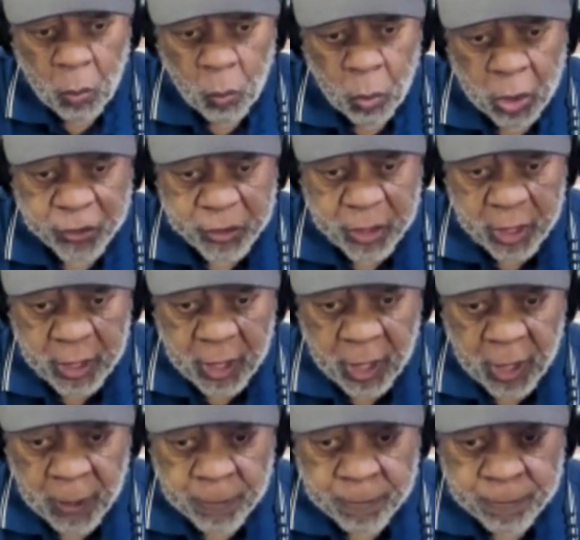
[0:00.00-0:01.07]
was the
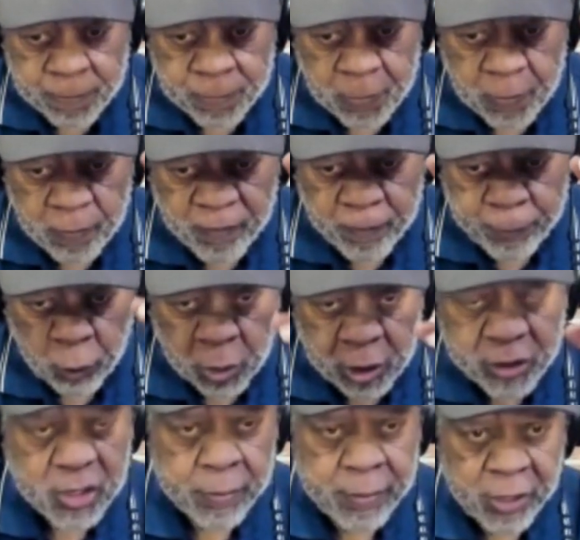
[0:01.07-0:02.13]
um,
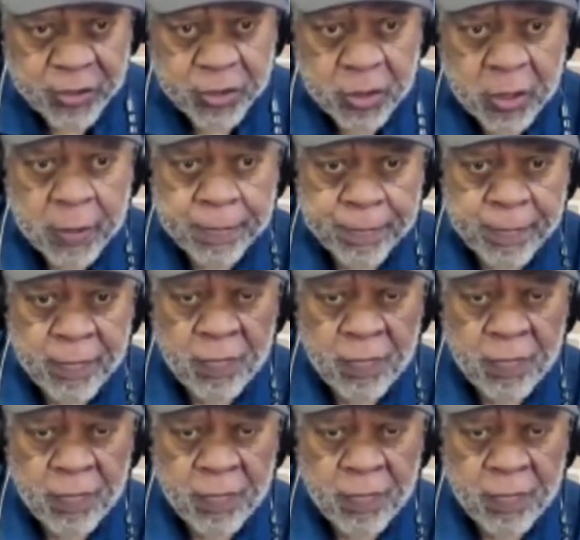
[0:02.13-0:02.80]
police commissioner